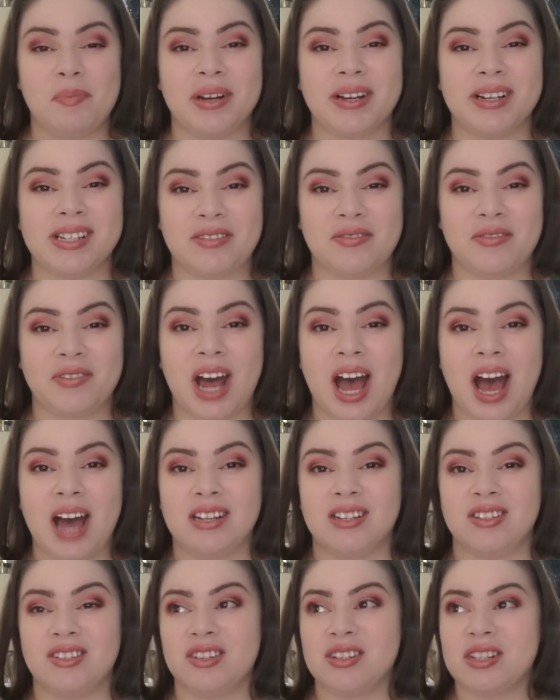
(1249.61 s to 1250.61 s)
because if not,
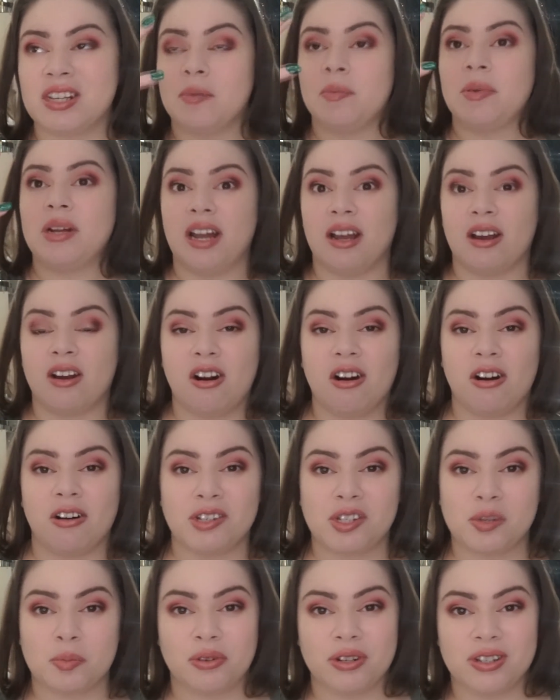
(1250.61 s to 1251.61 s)
it's just gonna be like a
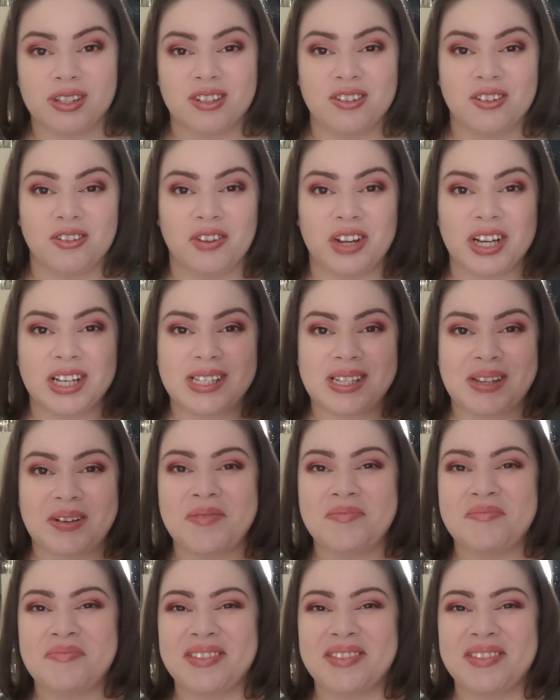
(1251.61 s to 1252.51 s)
hard spritz in your face. So,